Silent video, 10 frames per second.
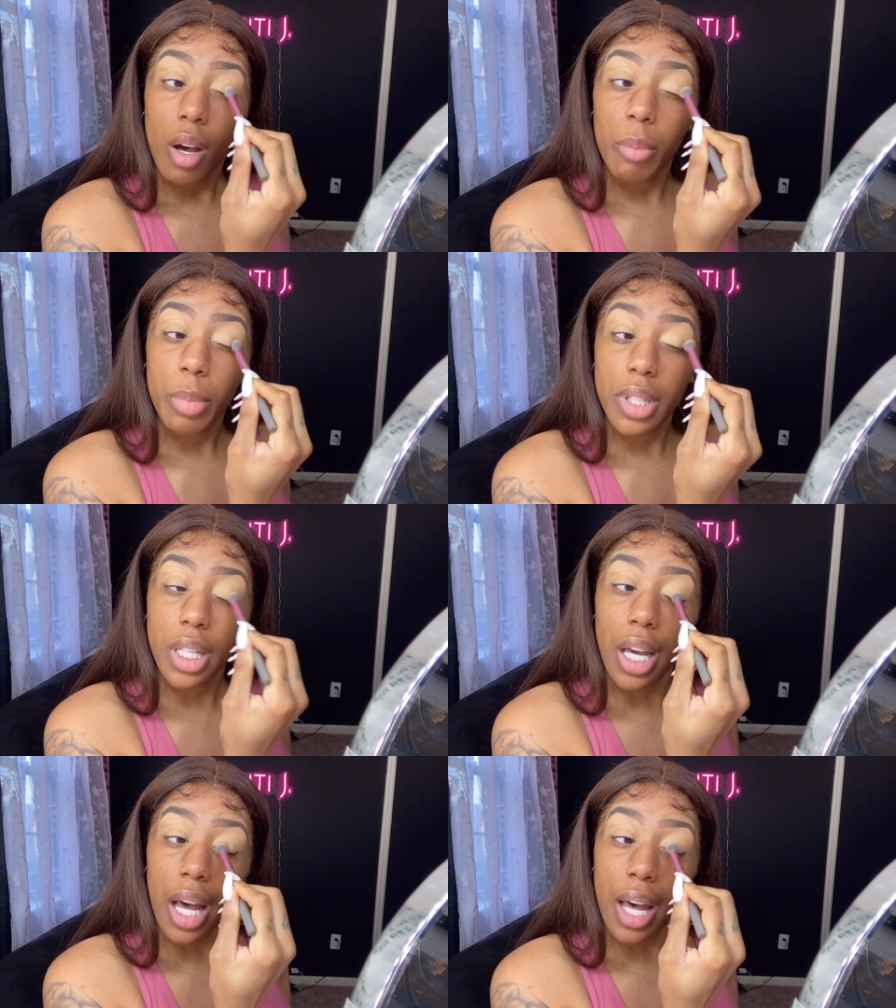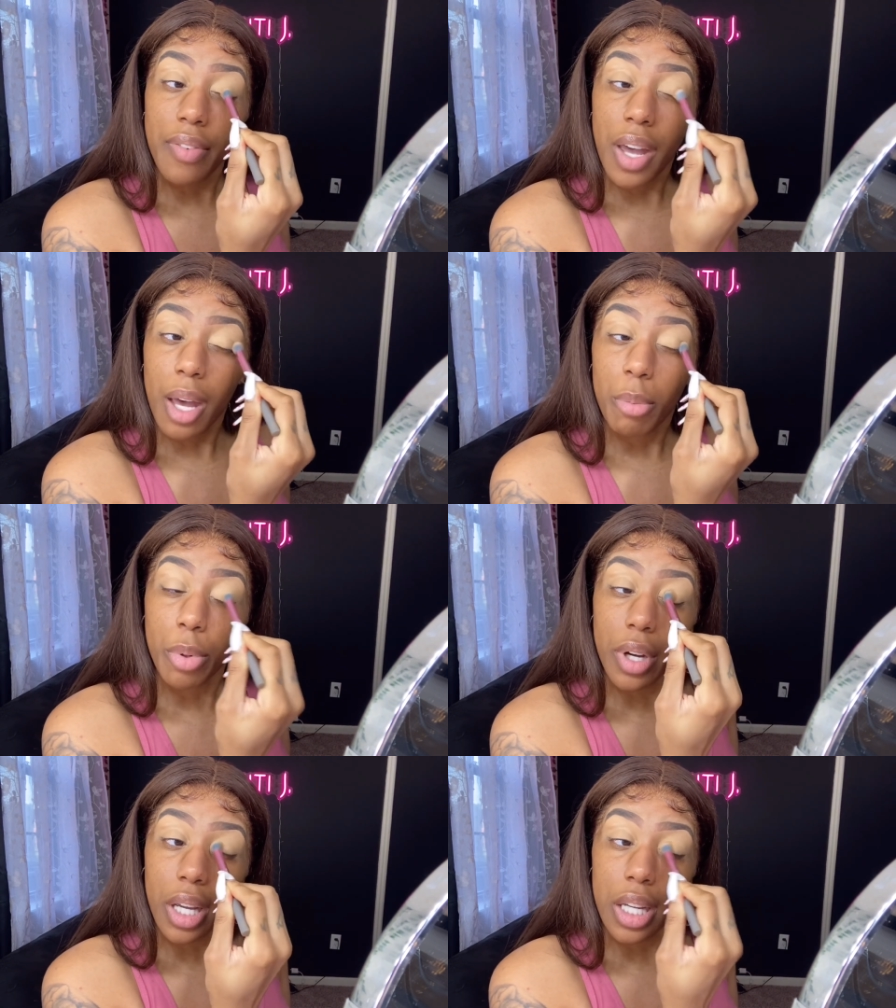But yeah, I haven't had
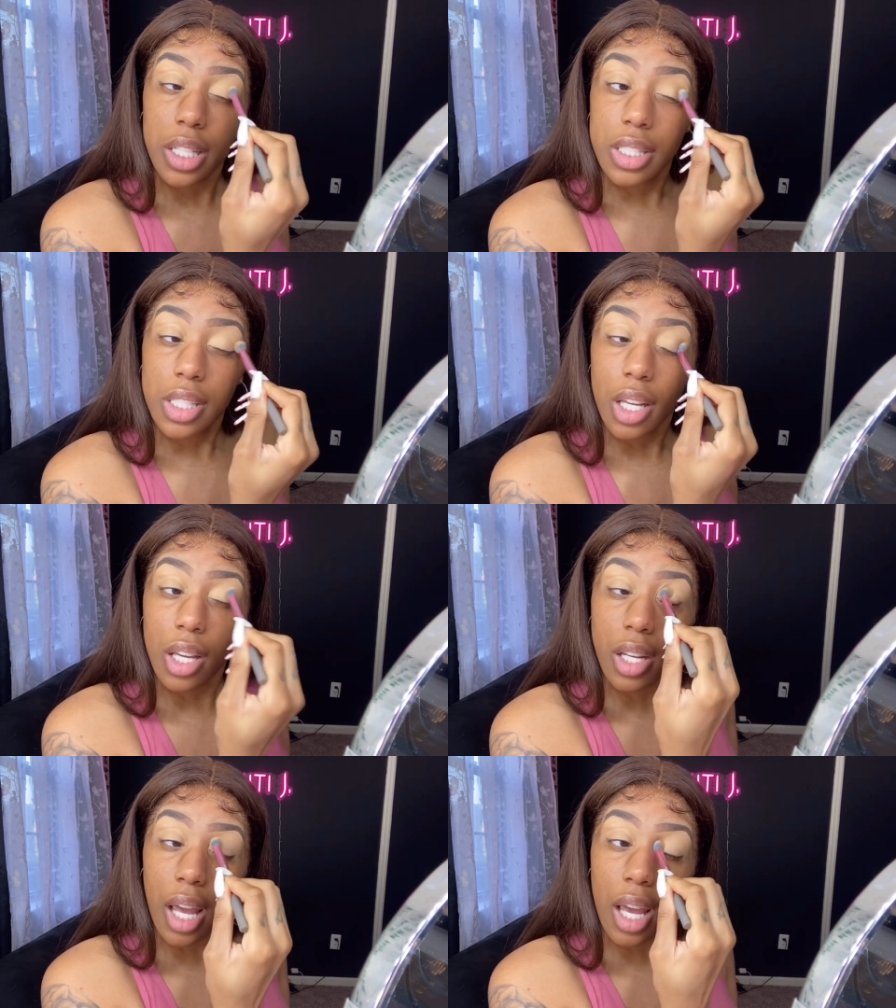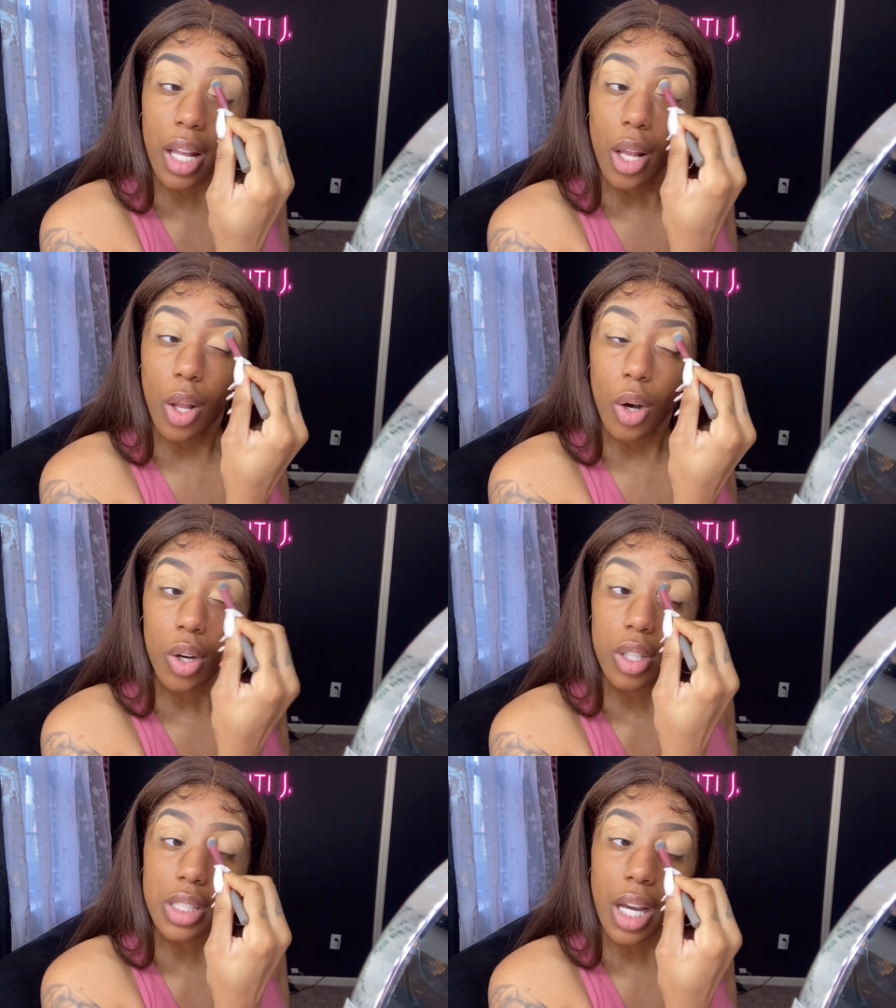braids in a
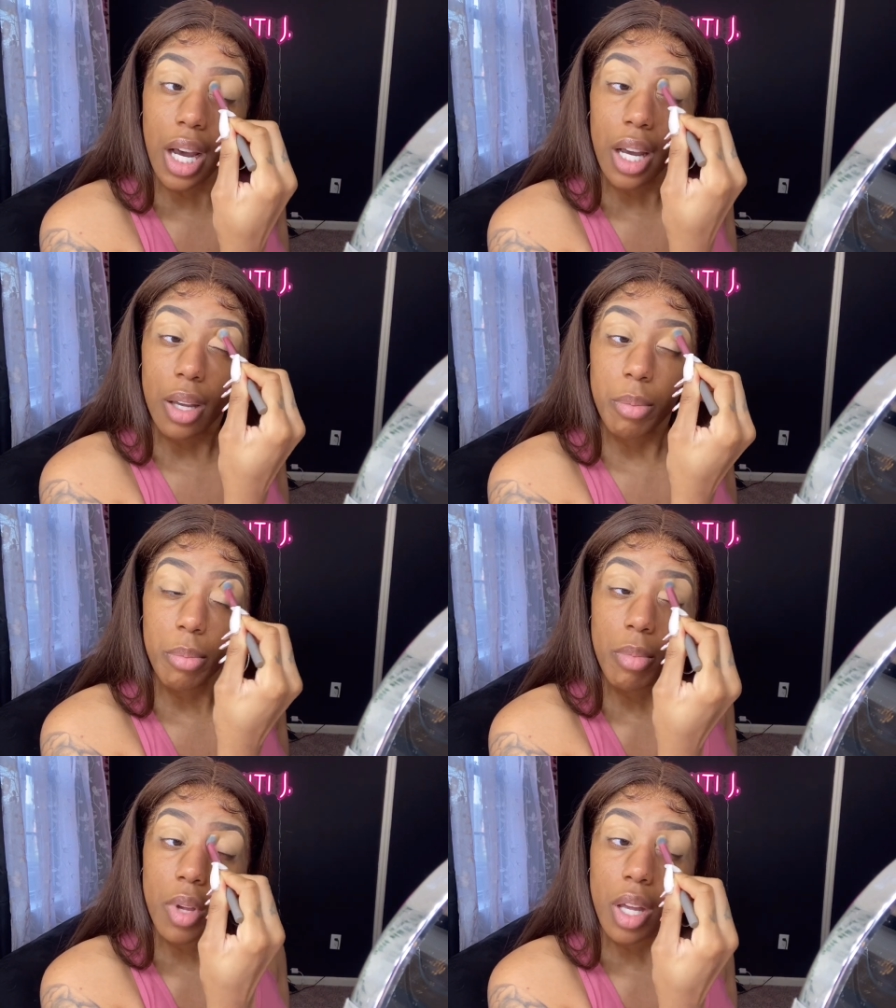long time.